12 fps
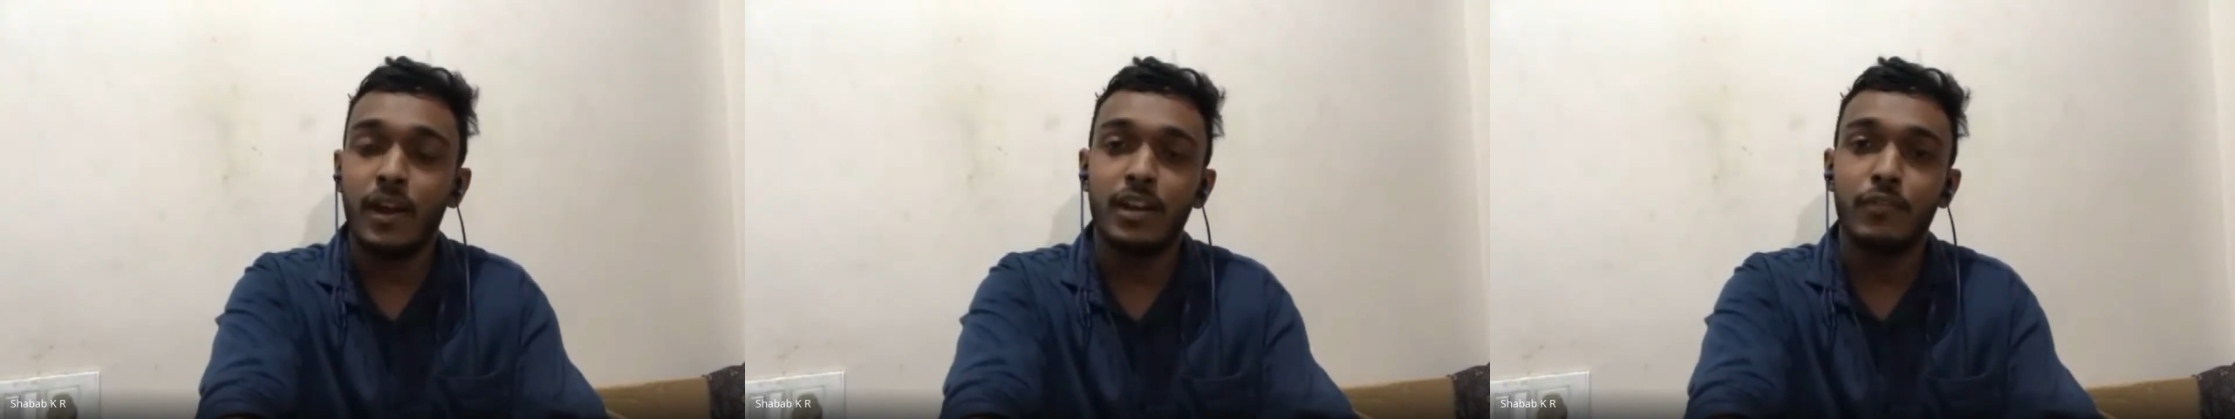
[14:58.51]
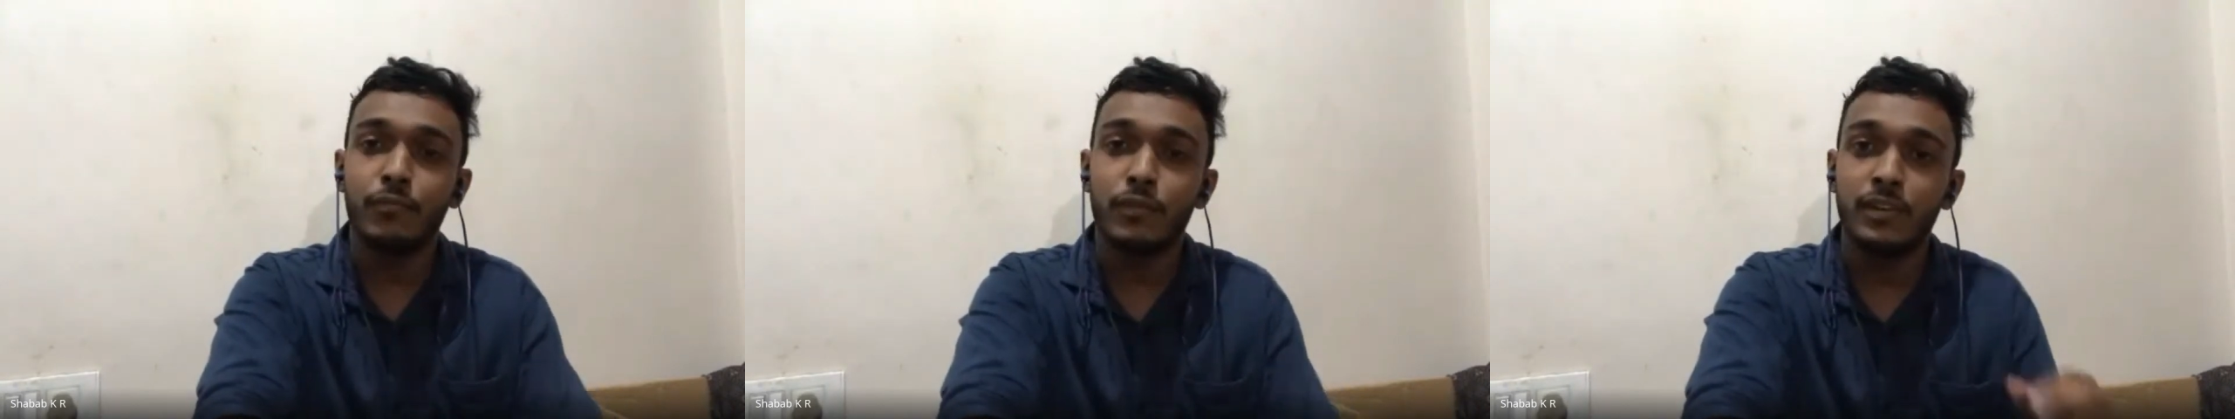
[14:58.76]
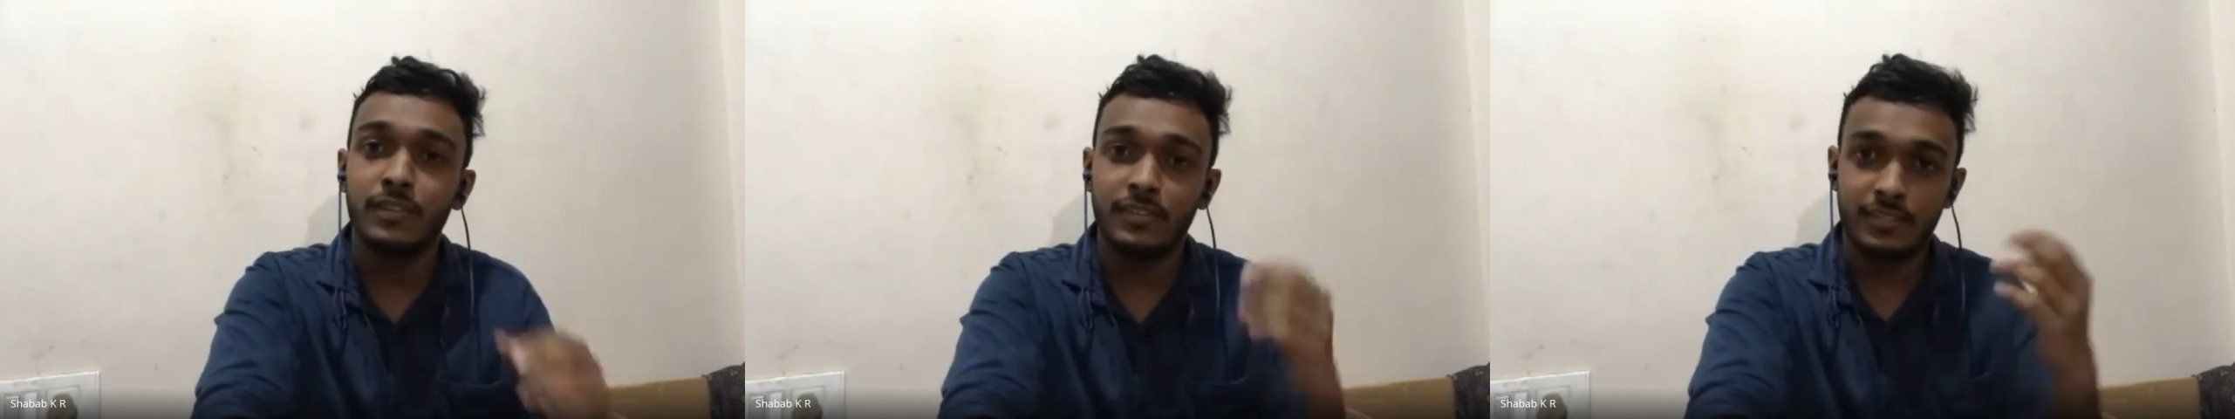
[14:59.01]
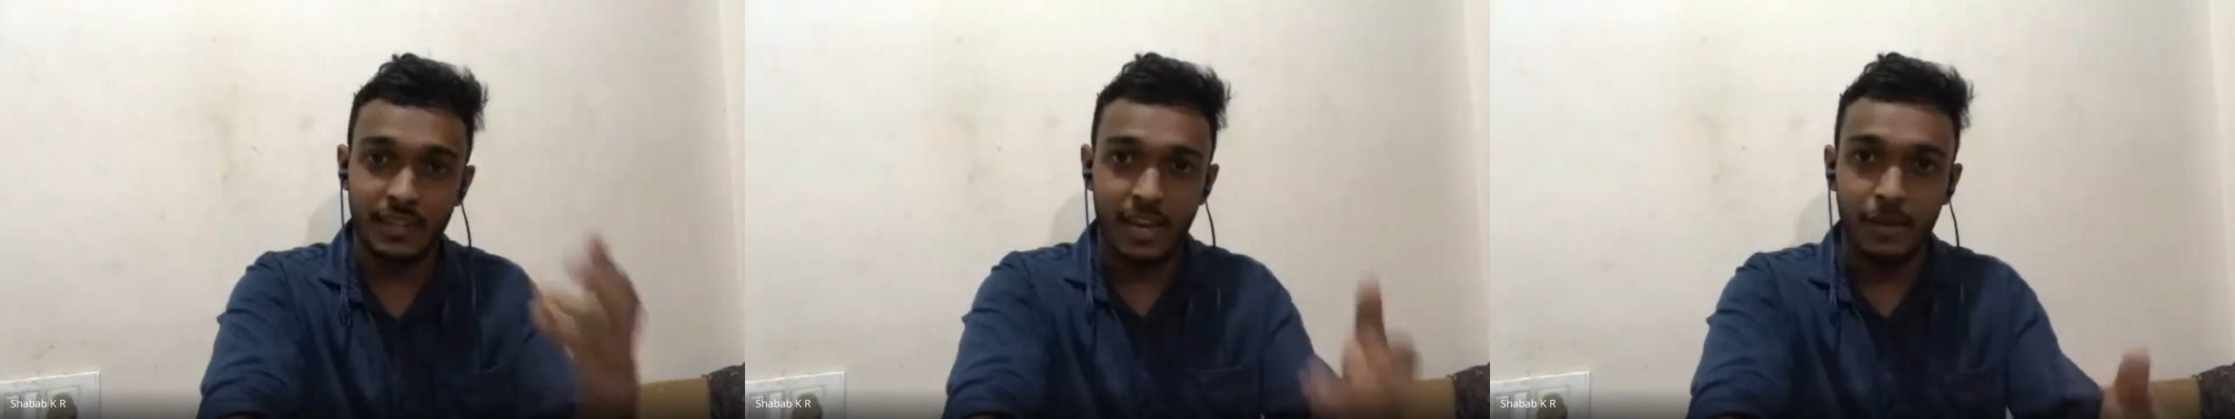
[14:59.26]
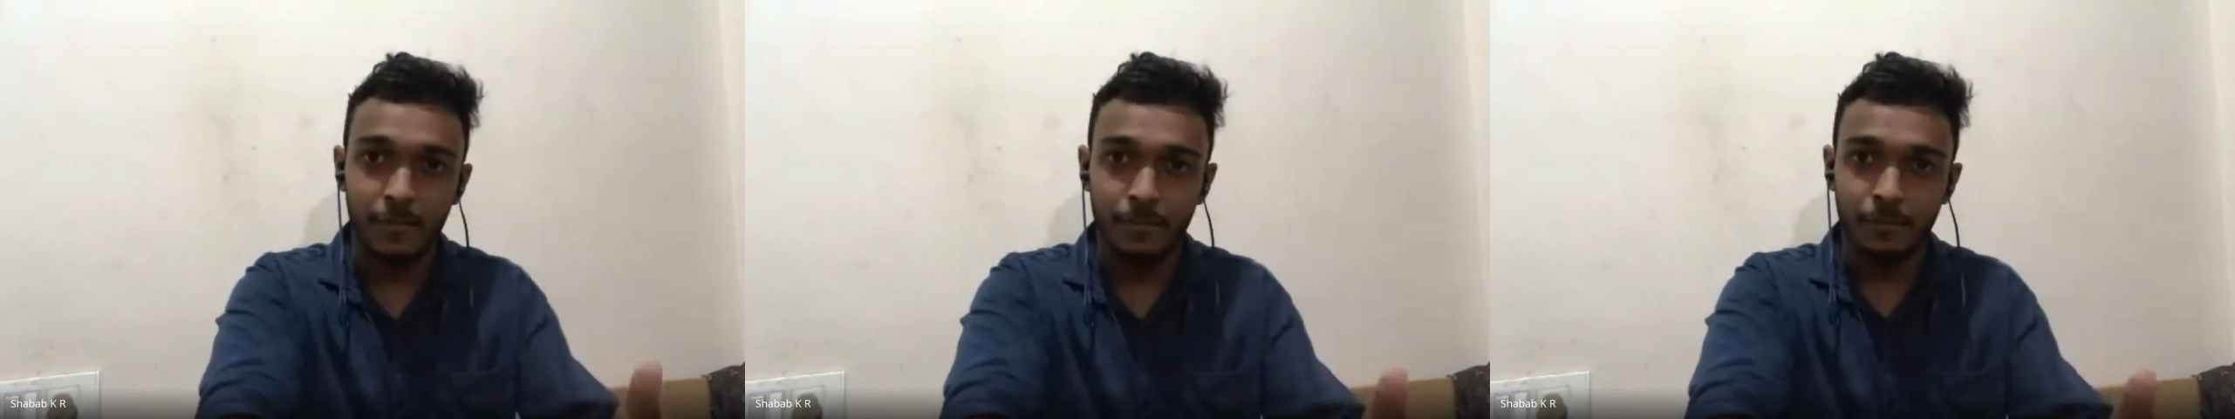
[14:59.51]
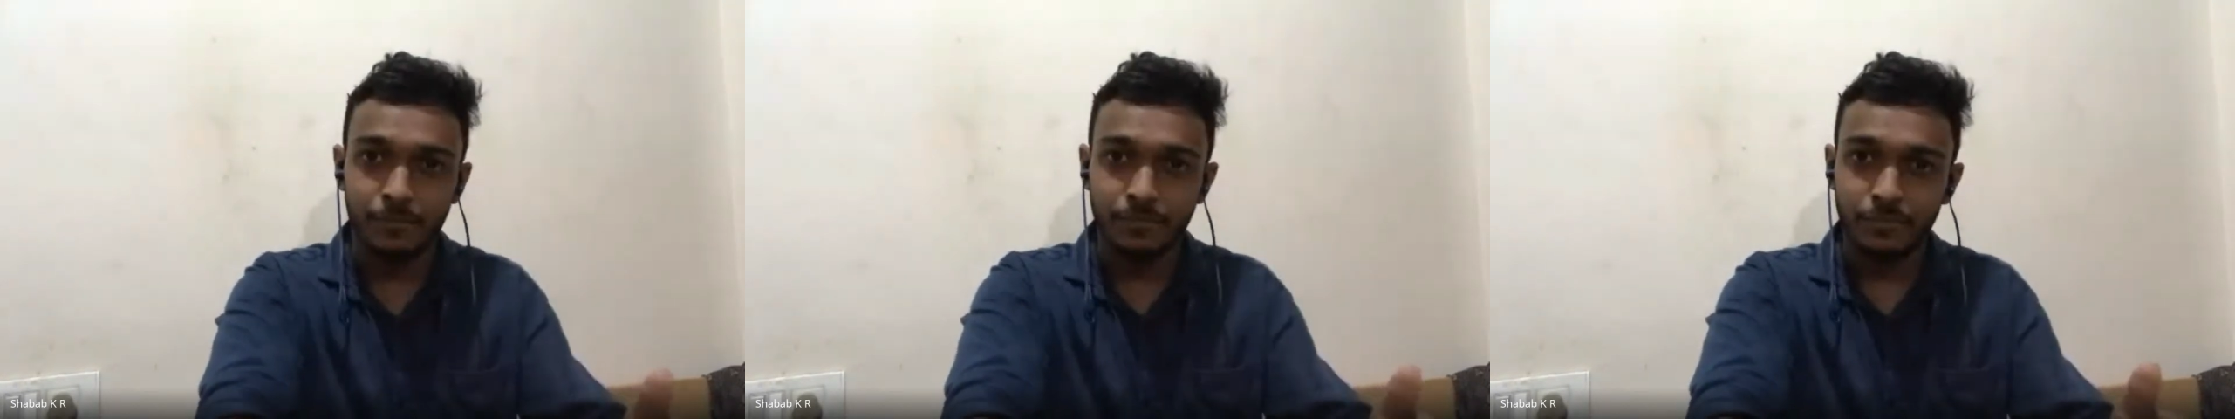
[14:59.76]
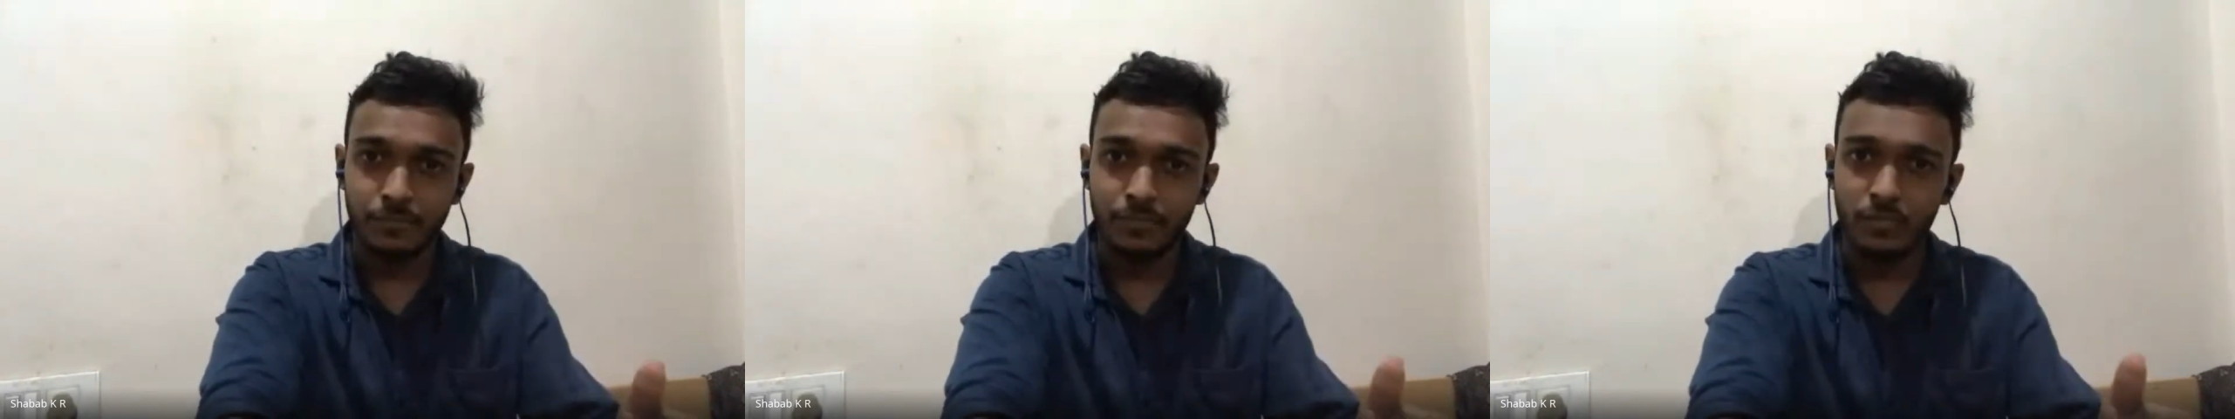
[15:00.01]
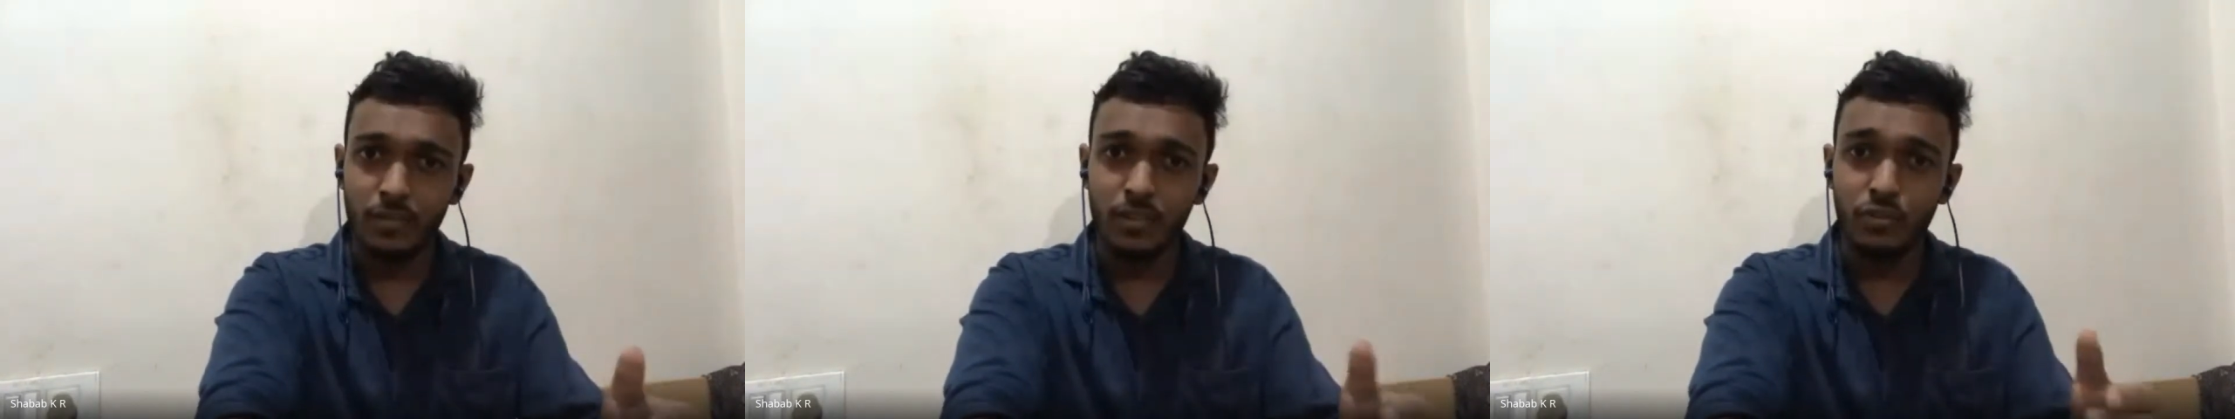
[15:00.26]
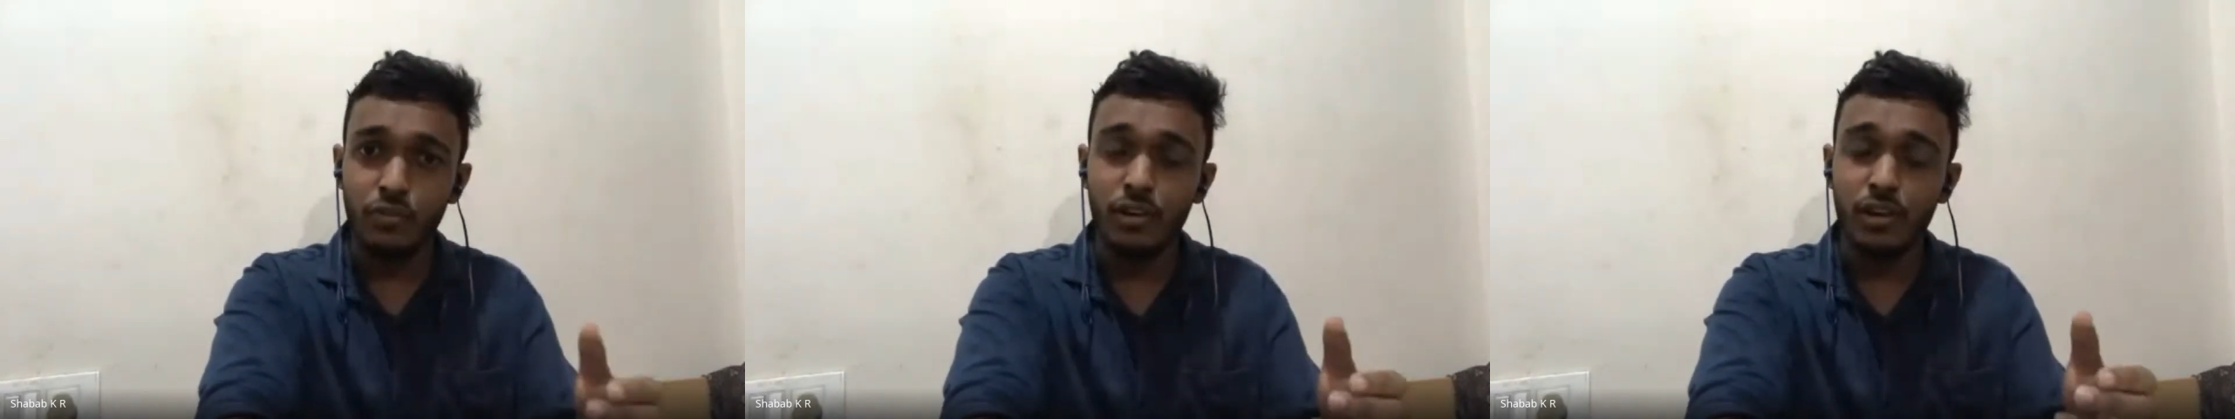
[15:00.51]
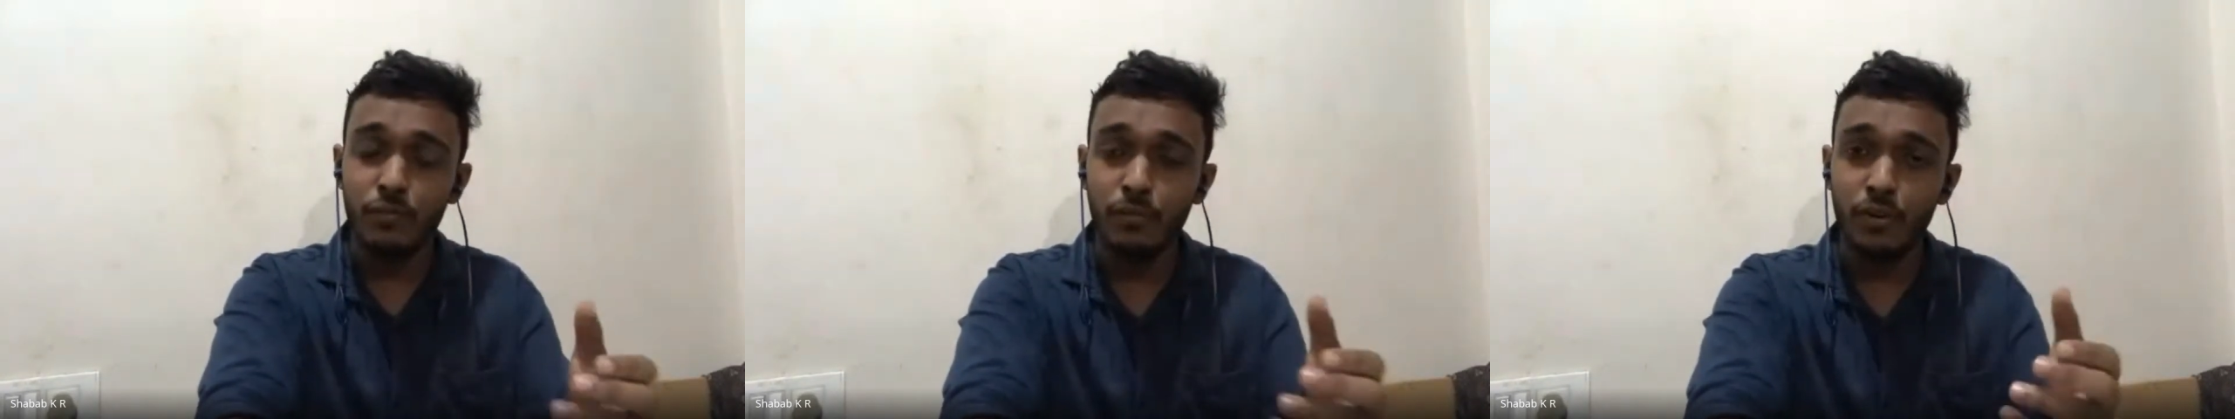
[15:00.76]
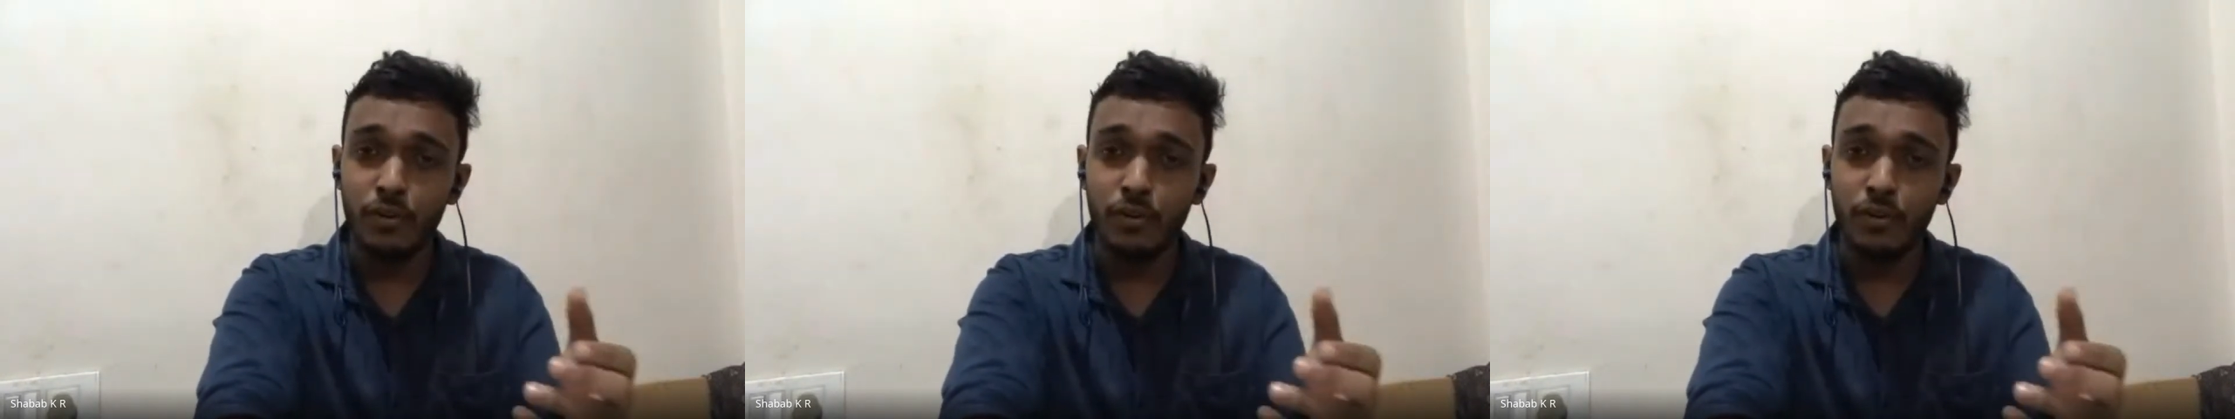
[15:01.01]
at first time, Yeah, if you